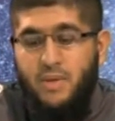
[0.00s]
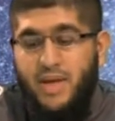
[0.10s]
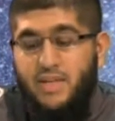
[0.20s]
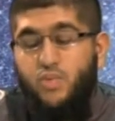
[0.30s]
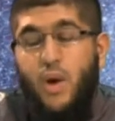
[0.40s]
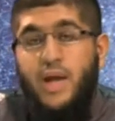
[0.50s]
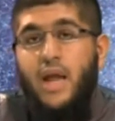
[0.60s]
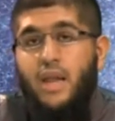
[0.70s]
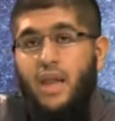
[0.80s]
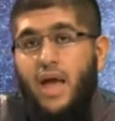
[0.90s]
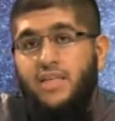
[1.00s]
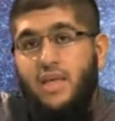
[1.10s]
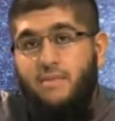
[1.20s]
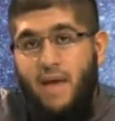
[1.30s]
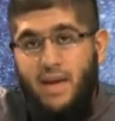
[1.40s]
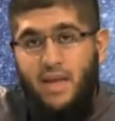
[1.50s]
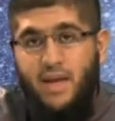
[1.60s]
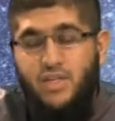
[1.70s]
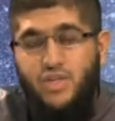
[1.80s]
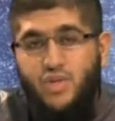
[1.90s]
Because one, Allah is commanding
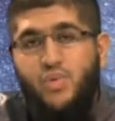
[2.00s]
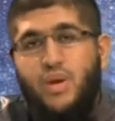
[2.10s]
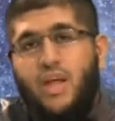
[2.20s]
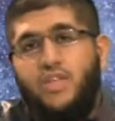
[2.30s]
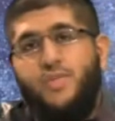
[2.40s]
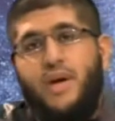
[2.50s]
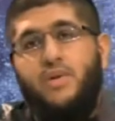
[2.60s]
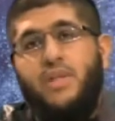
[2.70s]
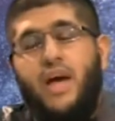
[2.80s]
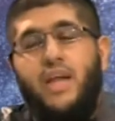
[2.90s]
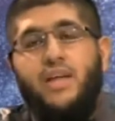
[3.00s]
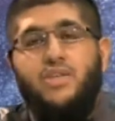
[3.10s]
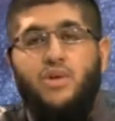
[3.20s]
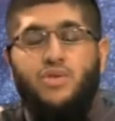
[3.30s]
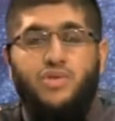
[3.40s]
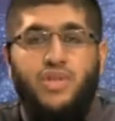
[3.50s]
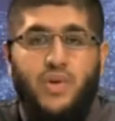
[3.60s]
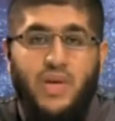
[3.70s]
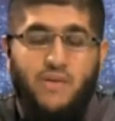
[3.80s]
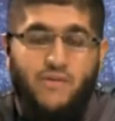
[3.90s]
us. Two, Allah subhanahu wa ta'ala is also
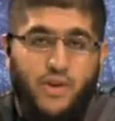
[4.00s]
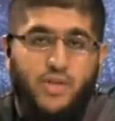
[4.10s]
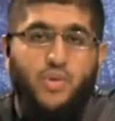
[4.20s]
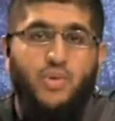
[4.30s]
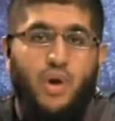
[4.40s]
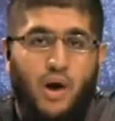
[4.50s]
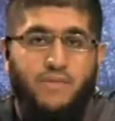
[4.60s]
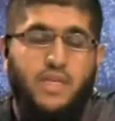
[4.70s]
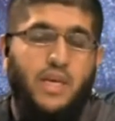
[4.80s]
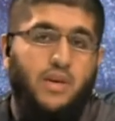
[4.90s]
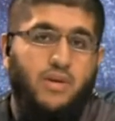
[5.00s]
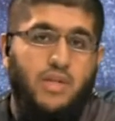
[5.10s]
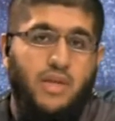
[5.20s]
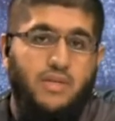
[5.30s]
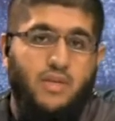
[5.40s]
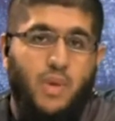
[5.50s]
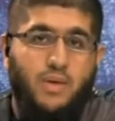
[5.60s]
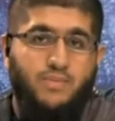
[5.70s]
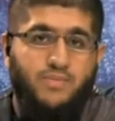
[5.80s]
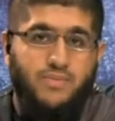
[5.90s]
sharing a virtue of saying good things as well.